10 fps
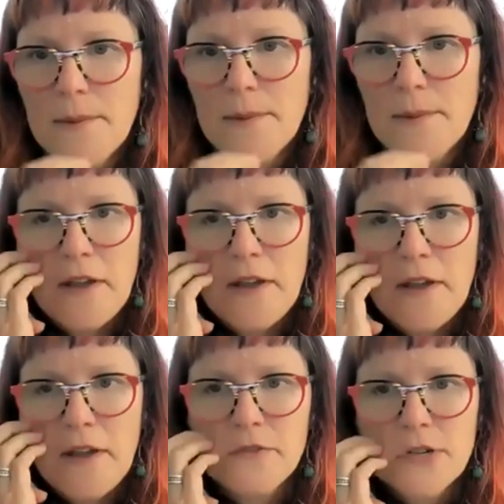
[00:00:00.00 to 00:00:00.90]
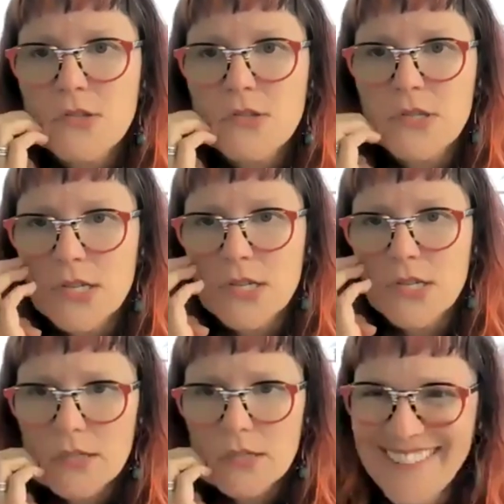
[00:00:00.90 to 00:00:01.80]
after I do the dishes.
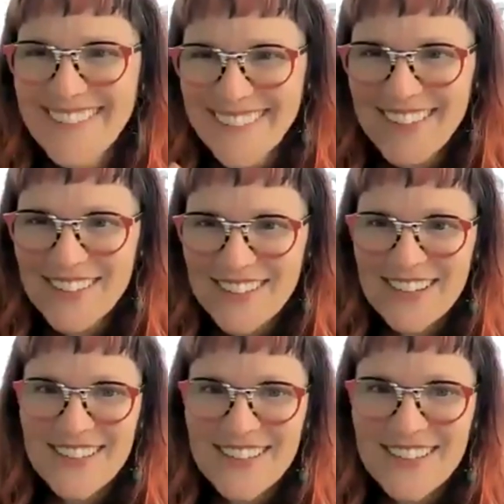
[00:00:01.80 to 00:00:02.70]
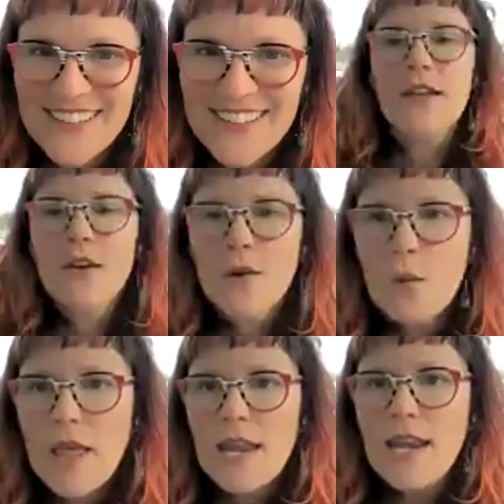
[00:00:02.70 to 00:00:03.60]
Get it? So identify
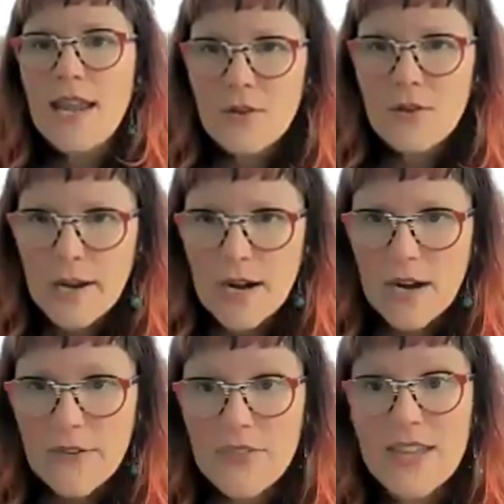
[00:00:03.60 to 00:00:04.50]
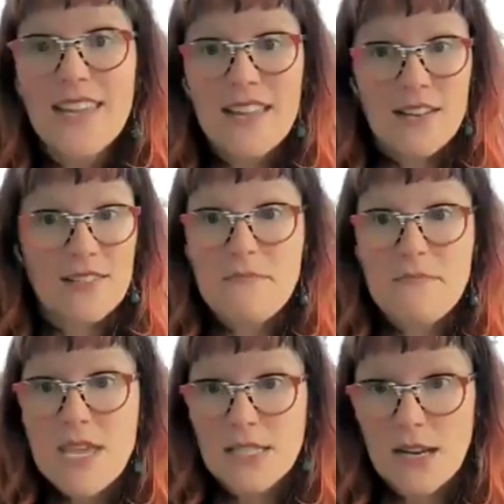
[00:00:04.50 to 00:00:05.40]
when and where. It's
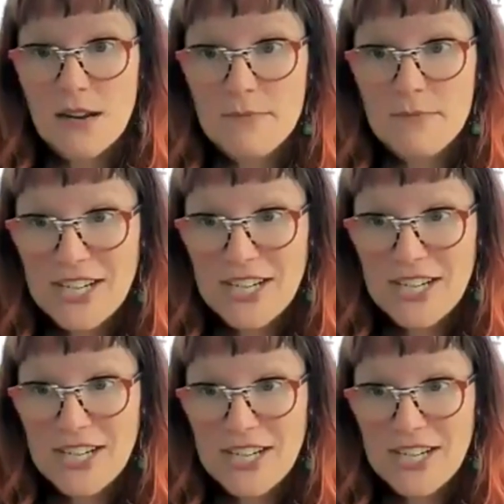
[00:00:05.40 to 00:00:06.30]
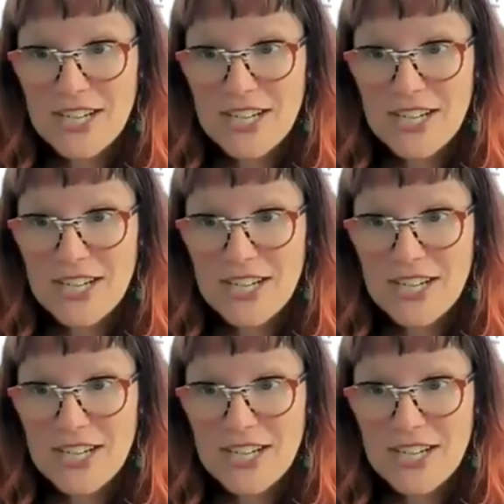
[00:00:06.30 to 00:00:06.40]
amazing how much it helps.